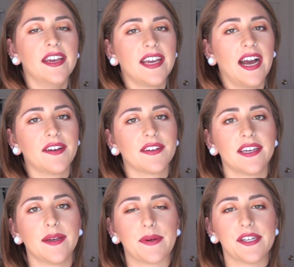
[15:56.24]
yeah, I
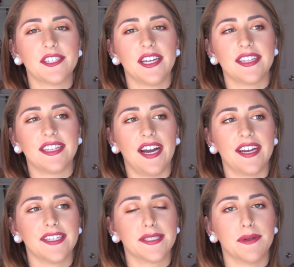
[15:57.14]
really appreciate
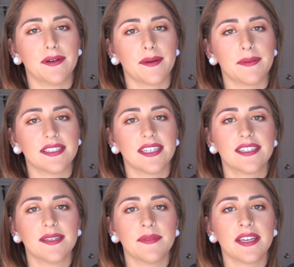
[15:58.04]
that he spoke up and
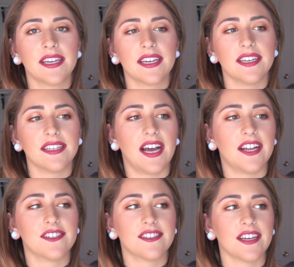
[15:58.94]
said something, and that just